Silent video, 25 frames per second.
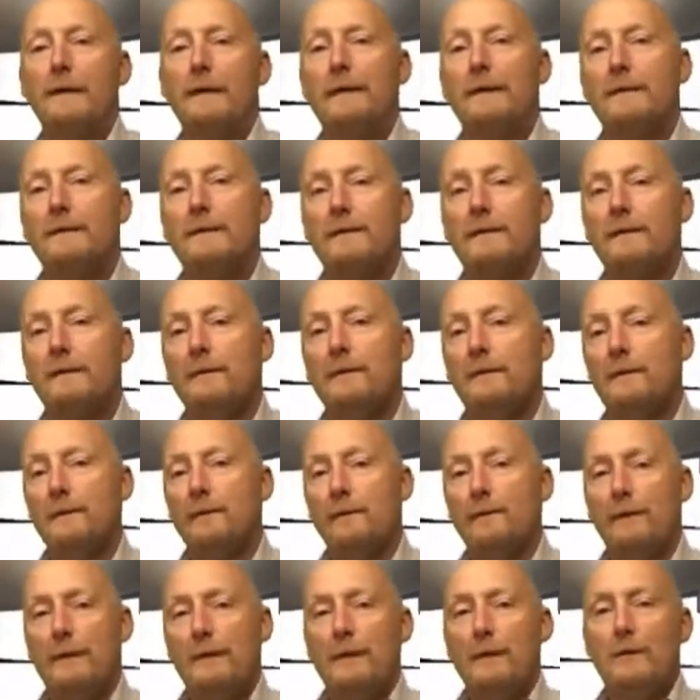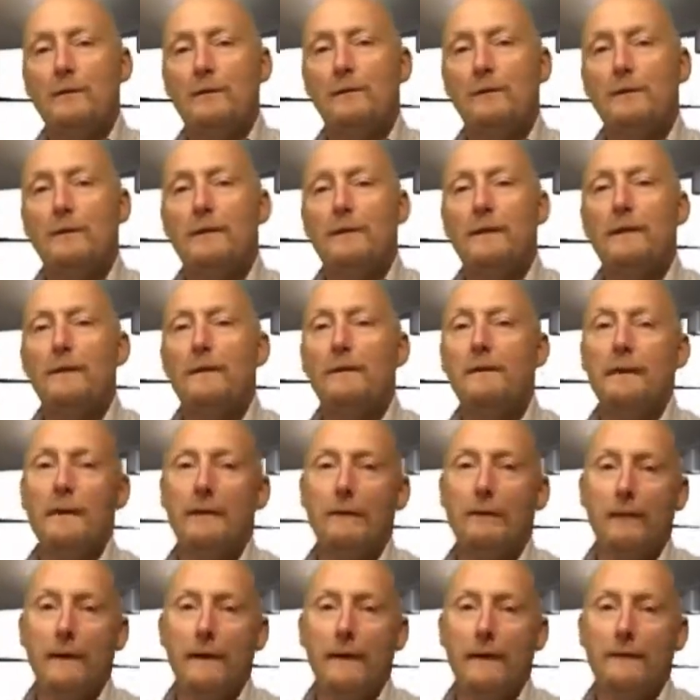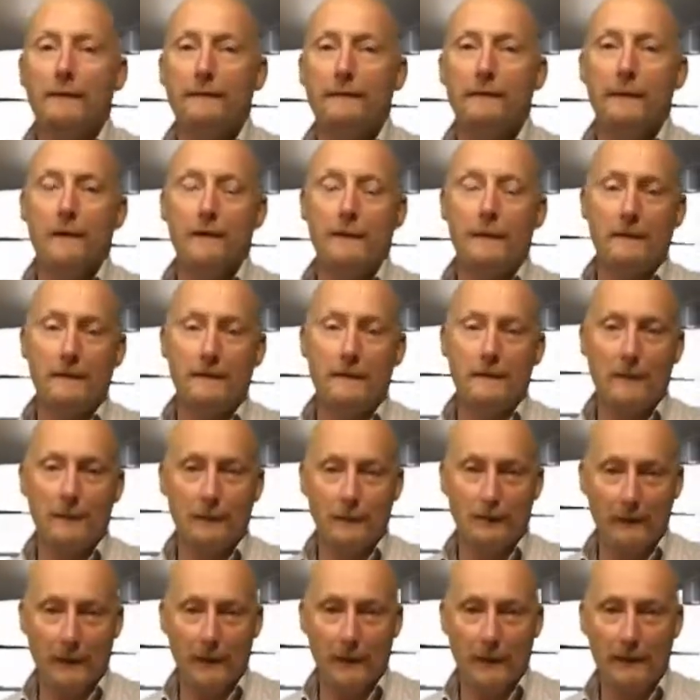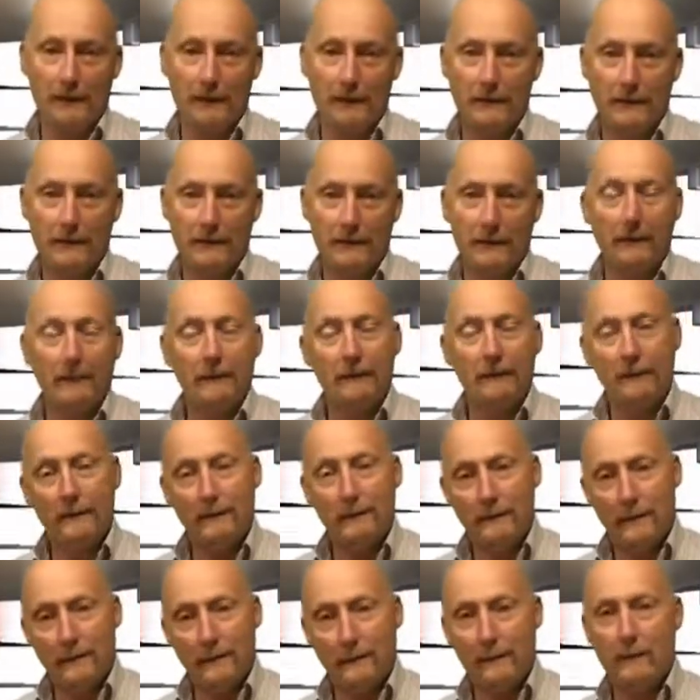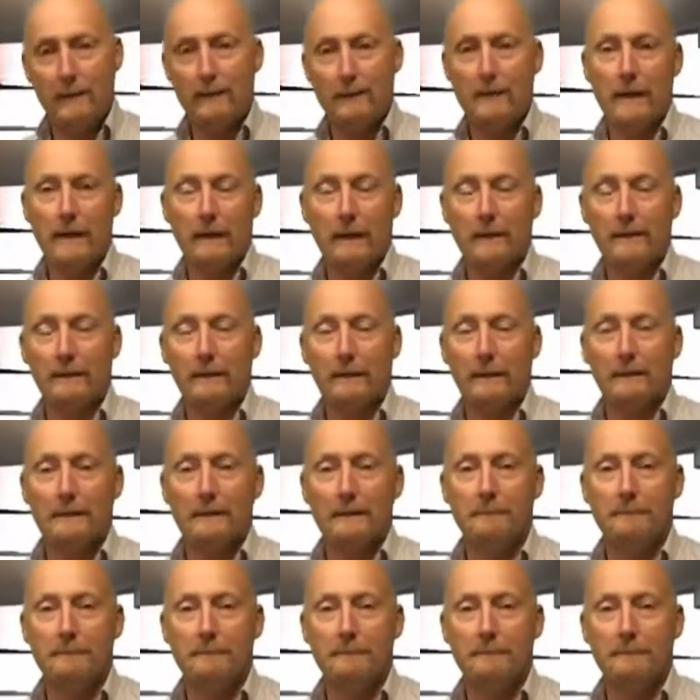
so that you reach your target weight at a slower pace the nearer you get to it.